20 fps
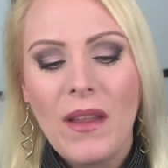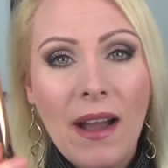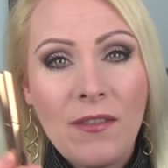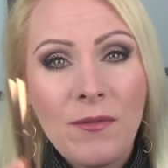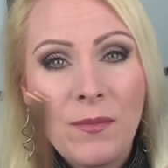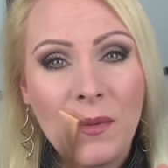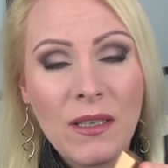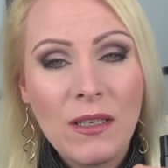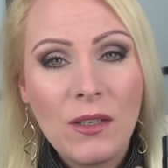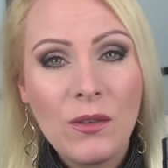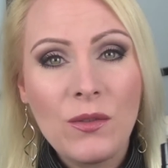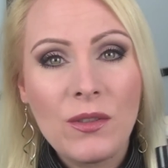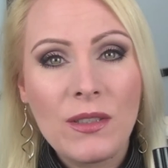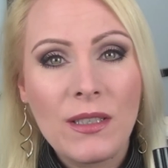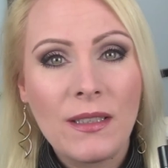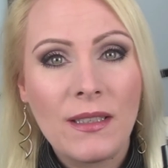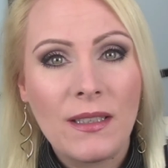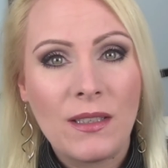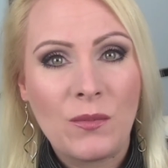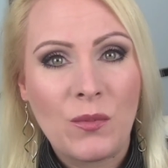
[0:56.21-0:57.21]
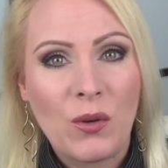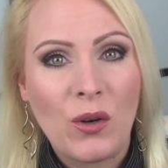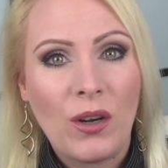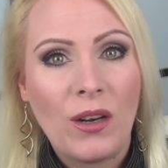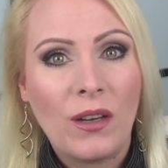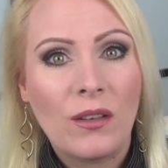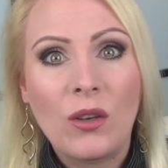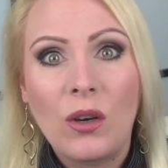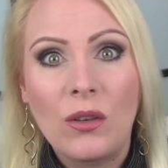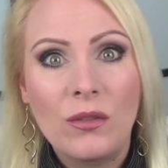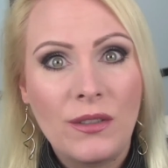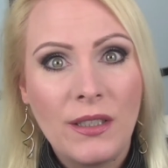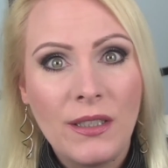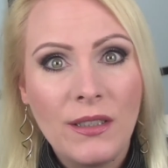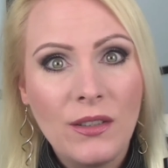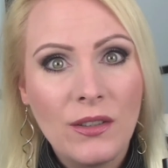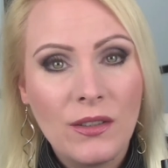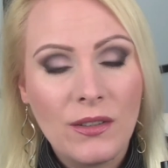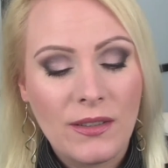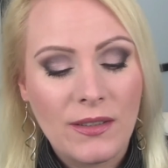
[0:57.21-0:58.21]
I've been using this product
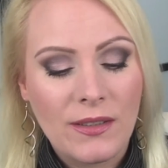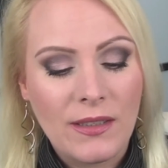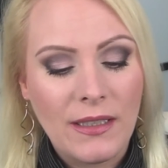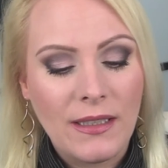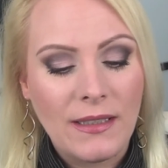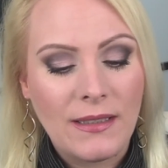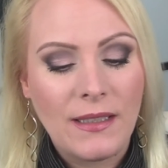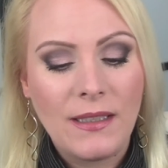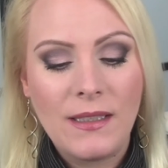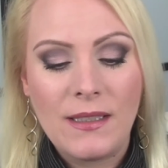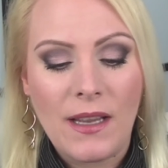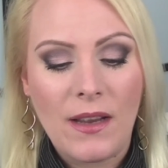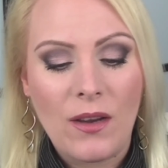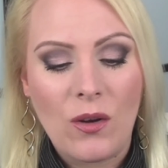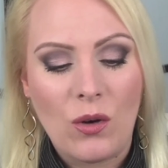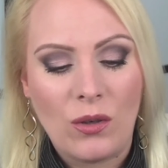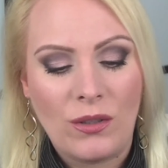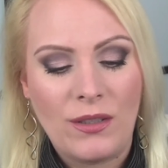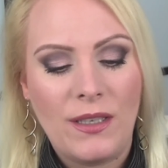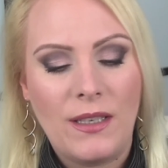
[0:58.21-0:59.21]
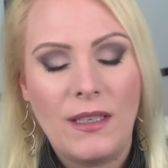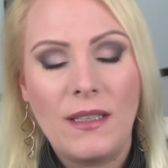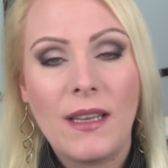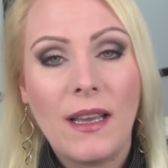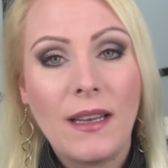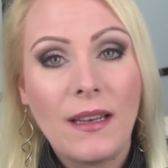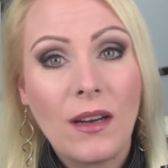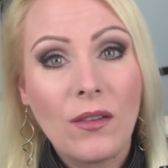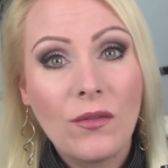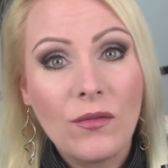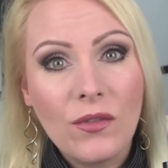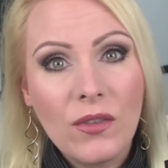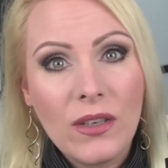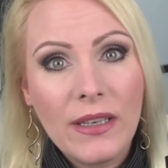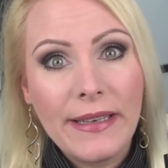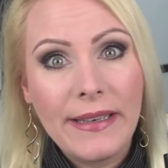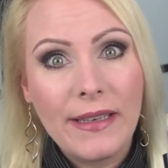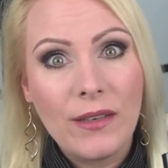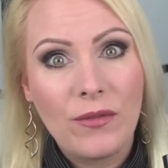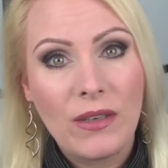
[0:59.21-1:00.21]
continuously since I got it and I
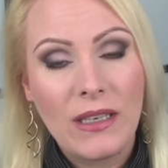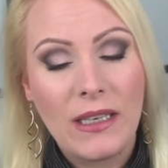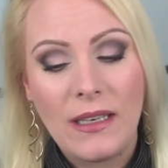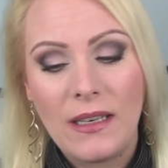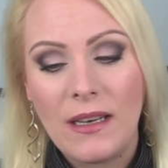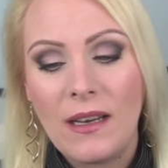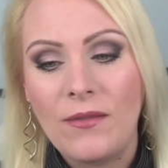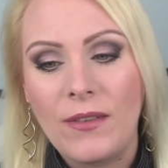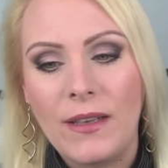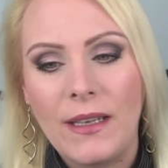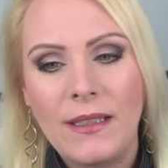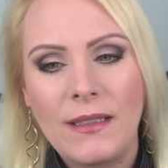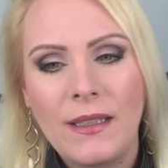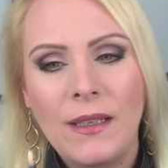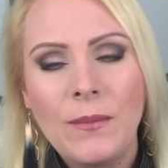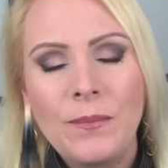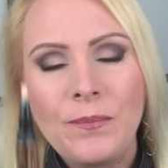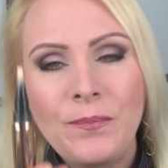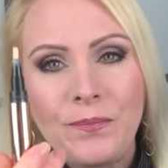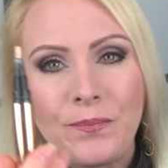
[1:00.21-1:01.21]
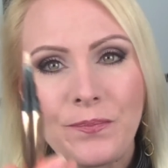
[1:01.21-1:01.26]
really really love it.